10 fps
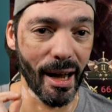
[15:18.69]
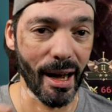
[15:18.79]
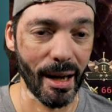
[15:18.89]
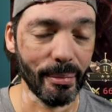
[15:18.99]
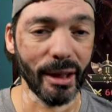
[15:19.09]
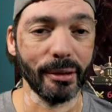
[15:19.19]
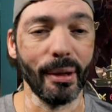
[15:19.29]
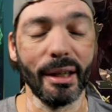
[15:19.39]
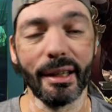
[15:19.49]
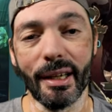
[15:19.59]
I'm not
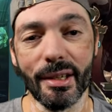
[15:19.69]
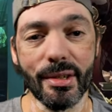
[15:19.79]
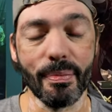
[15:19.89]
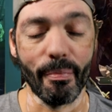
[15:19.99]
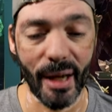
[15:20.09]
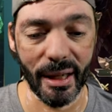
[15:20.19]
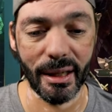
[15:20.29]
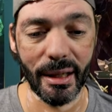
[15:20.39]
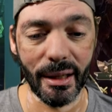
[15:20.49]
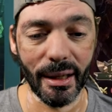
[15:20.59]
running as
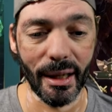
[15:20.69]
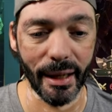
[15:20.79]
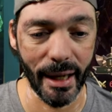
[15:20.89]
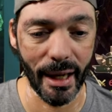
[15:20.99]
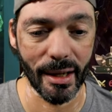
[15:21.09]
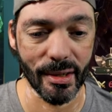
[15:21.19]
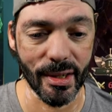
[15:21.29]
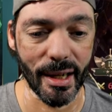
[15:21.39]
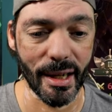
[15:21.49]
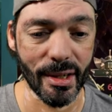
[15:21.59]
many accounts
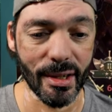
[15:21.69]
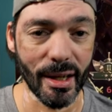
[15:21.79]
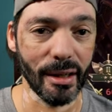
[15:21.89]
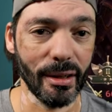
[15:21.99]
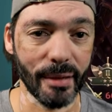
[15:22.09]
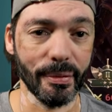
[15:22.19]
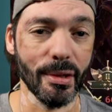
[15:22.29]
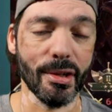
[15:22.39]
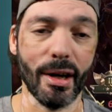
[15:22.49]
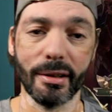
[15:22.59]
as a lot of
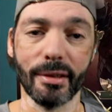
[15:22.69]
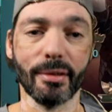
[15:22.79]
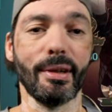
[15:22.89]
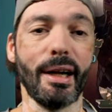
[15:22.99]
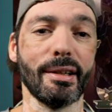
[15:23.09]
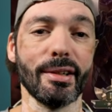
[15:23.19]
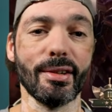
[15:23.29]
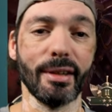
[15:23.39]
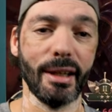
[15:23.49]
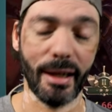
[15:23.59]
those content creators,
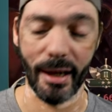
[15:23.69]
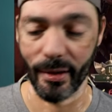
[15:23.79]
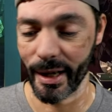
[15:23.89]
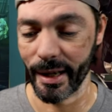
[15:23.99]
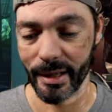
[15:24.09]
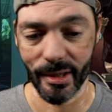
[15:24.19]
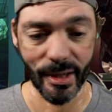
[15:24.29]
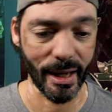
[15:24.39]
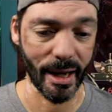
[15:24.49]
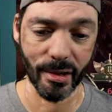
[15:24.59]
okay? Hell Hades,
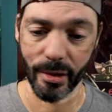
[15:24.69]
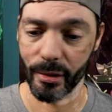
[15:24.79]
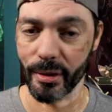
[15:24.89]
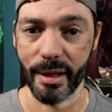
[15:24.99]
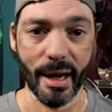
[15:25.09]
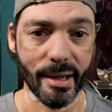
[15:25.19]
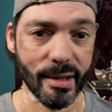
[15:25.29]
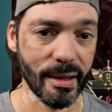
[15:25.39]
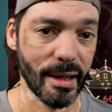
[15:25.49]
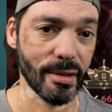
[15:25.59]
he has to do tests,
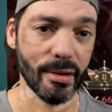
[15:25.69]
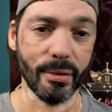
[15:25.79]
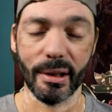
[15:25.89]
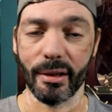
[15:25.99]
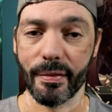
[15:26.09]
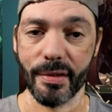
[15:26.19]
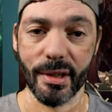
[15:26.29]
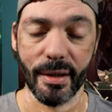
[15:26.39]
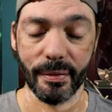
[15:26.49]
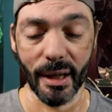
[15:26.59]
he has to do a lot of
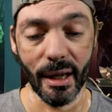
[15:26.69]
stuff.